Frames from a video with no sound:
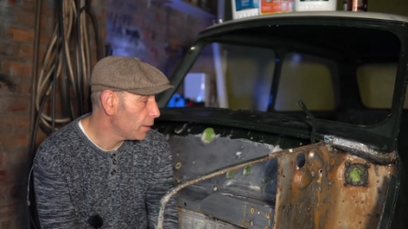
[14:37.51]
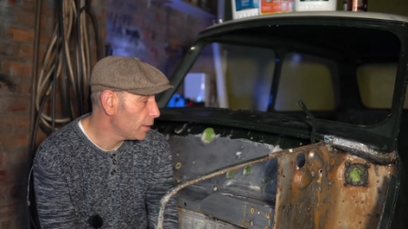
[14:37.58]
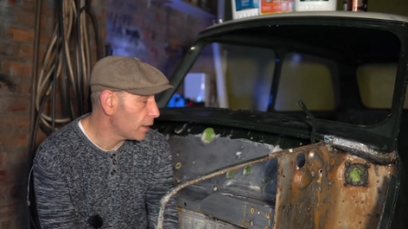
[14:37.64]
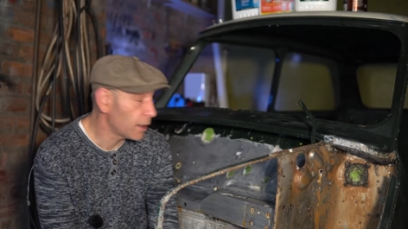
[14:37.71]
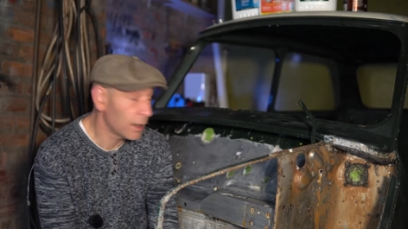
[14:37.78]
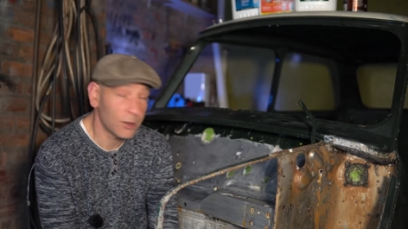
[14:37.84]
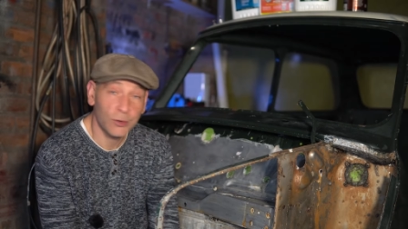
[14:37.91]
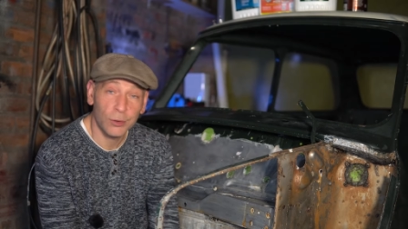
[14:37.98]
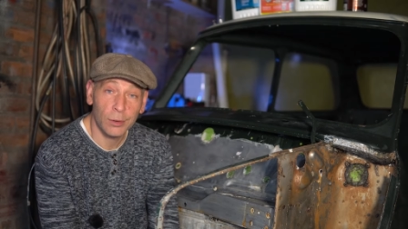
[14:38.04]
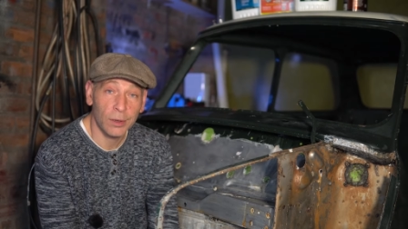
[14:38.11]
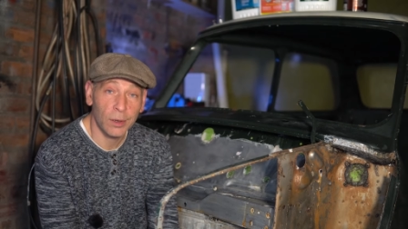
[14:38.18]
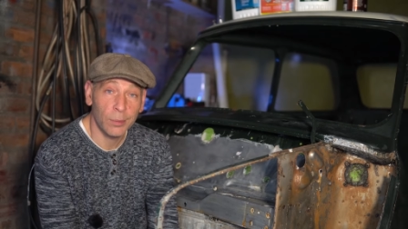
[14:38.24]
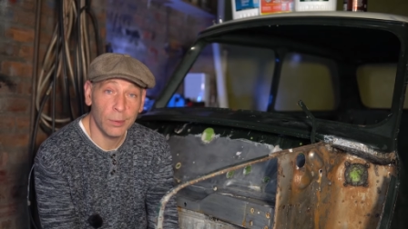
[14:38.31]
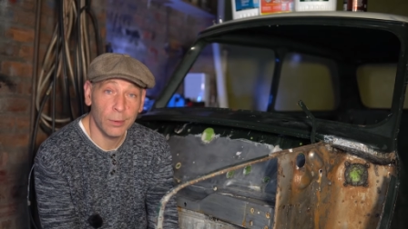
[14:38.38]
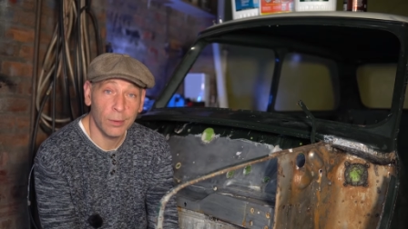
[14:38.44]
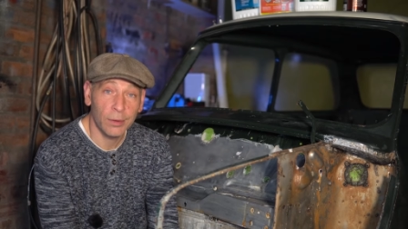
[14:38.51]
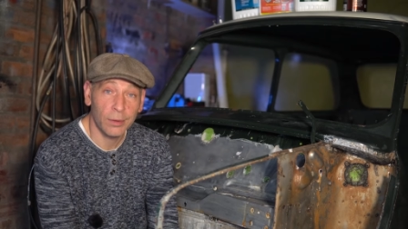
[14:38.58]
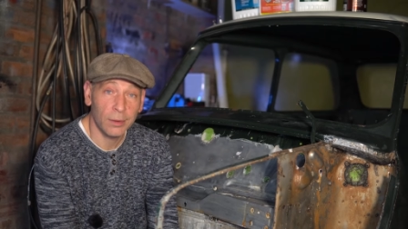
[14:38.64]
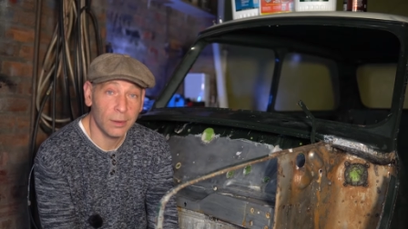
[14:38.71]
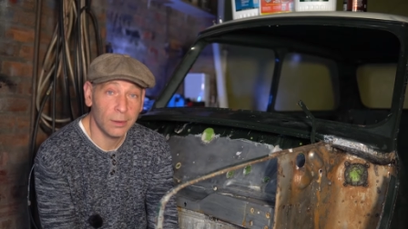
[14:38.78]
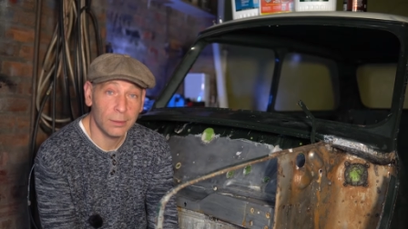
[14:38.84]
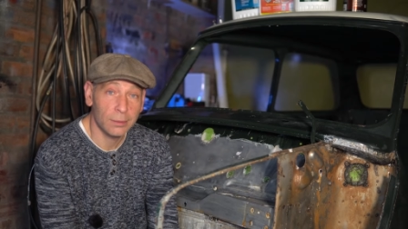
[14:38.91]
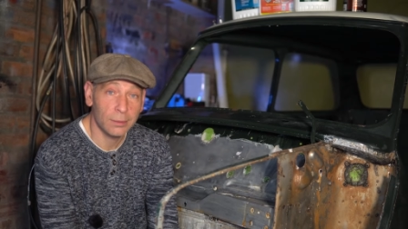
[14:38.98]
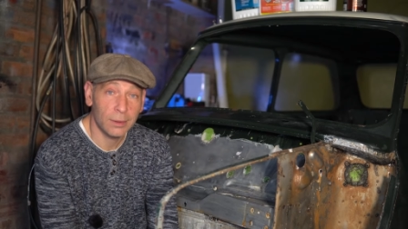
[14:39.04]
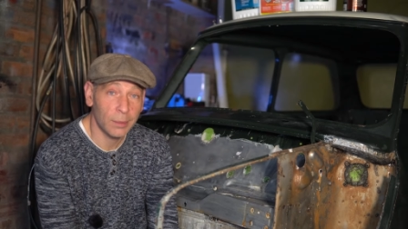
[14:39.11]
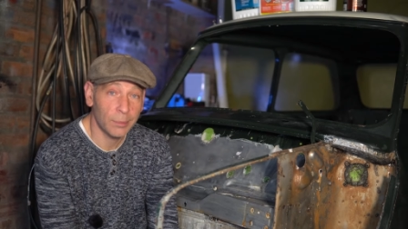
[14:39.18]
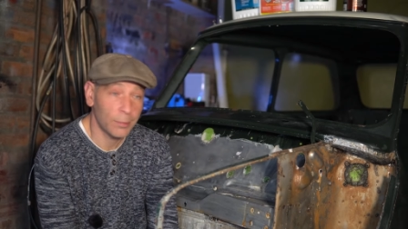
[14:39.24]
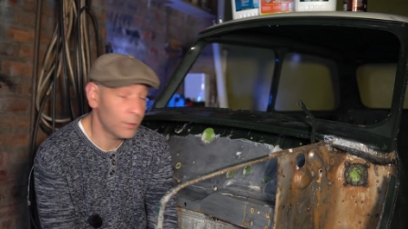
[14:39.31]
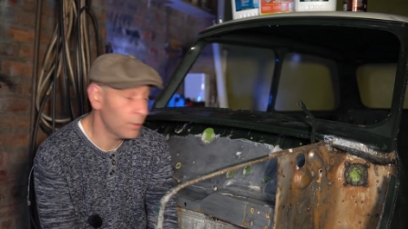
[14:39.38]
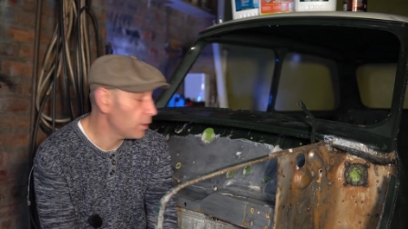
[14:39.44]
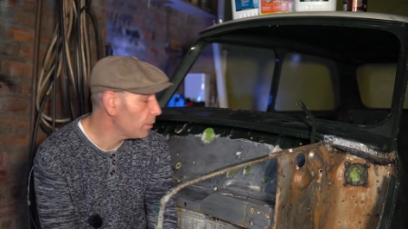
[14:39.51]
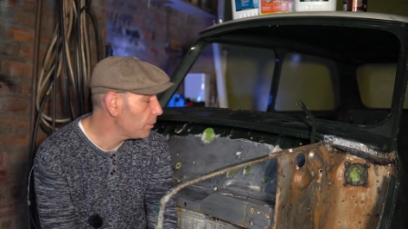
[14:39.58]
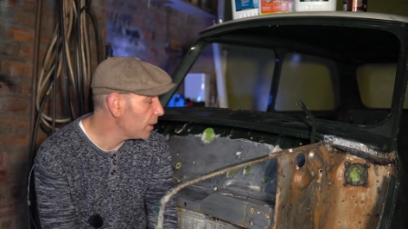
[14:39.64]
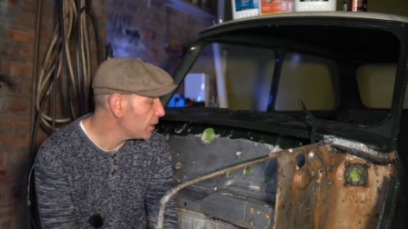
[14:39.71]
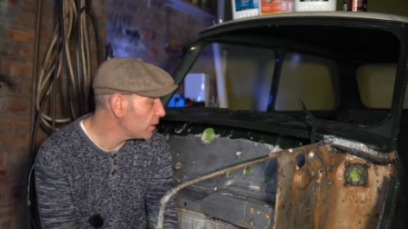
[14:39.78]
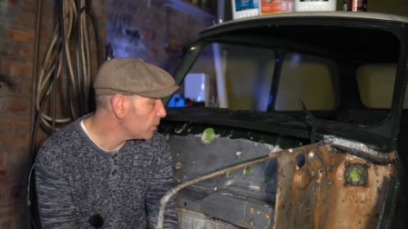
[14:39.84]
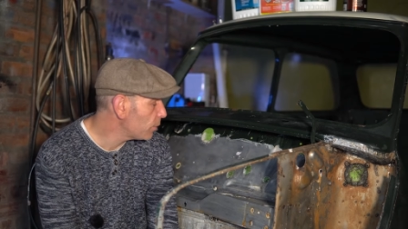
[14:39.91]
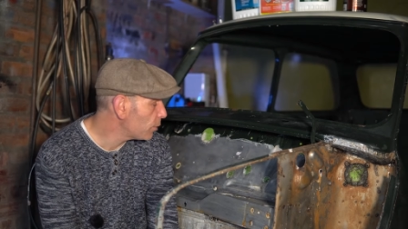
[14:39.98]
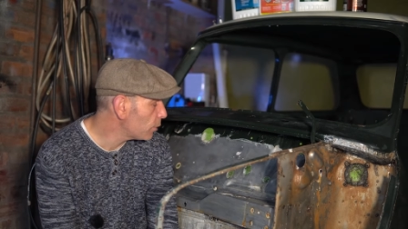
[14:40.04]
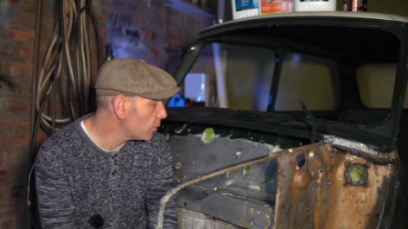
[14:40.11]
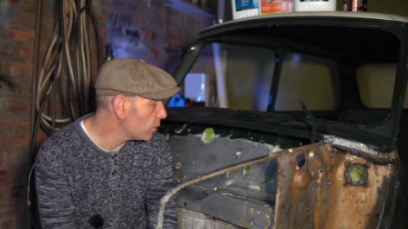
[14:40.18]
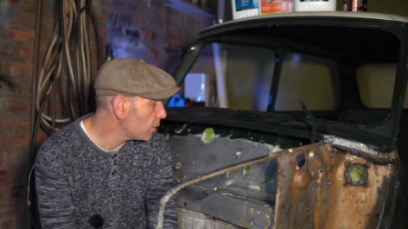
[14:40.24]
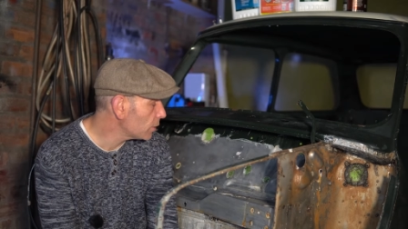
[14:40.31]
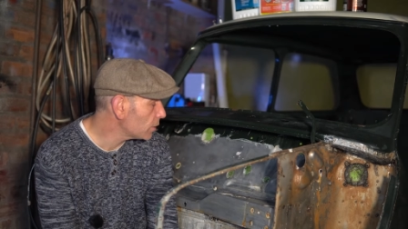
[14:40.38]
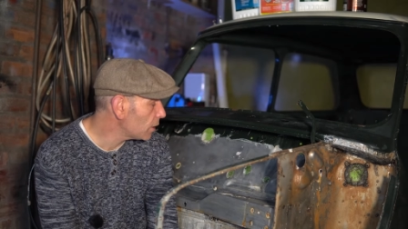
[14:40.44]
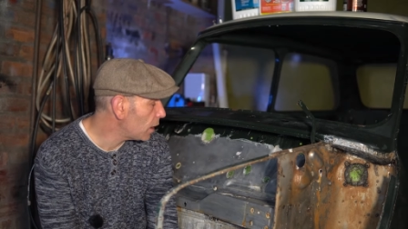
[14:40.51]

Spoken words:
dinitrol, they're both amazing products.